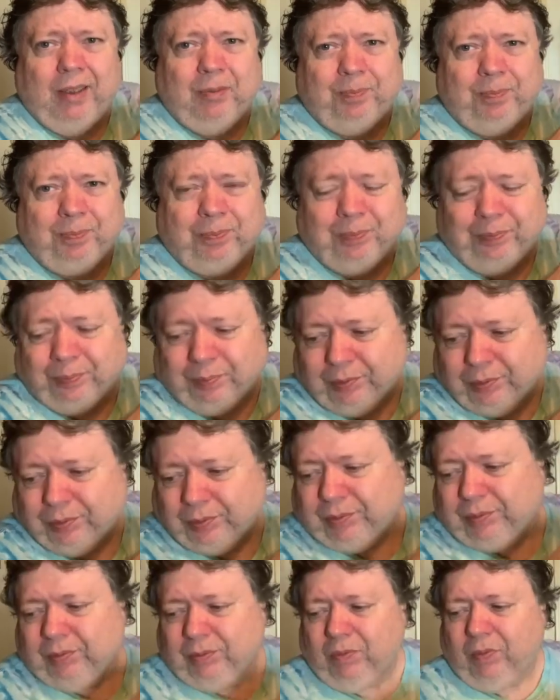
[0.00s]

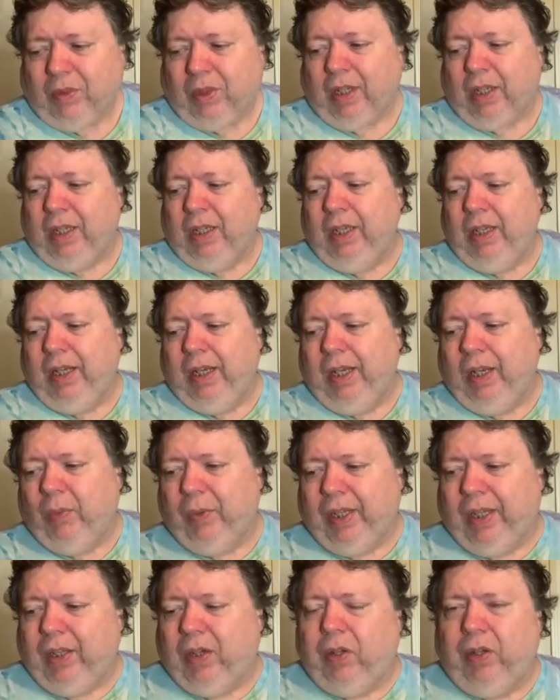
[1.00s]
And then we
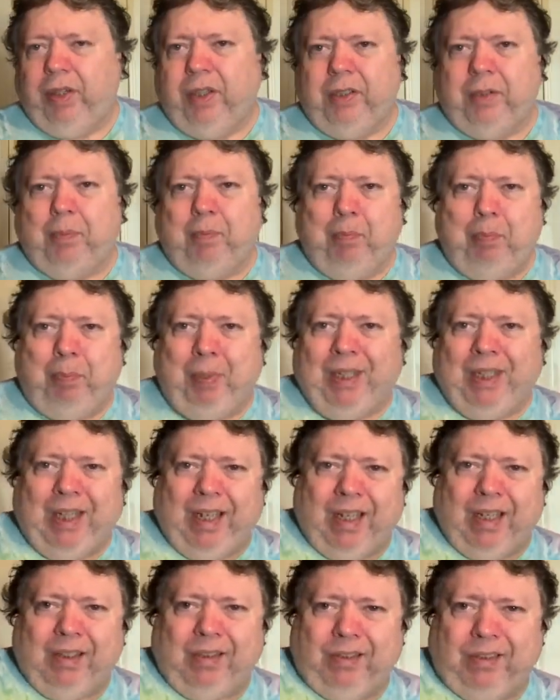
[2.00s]
got all this
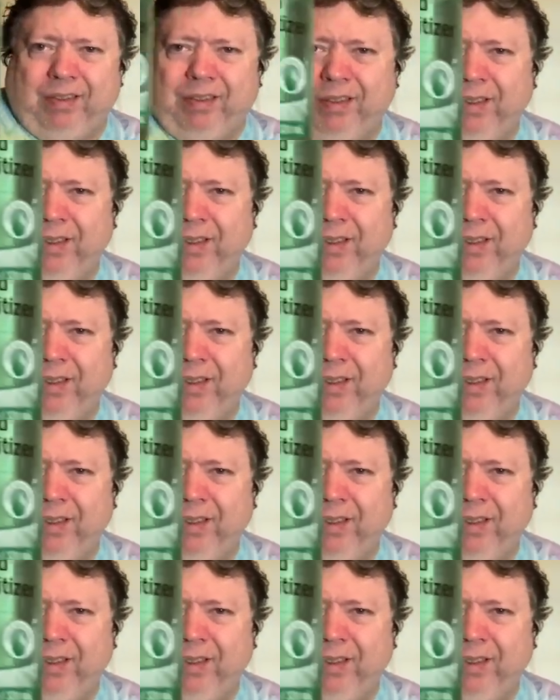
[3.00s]
BS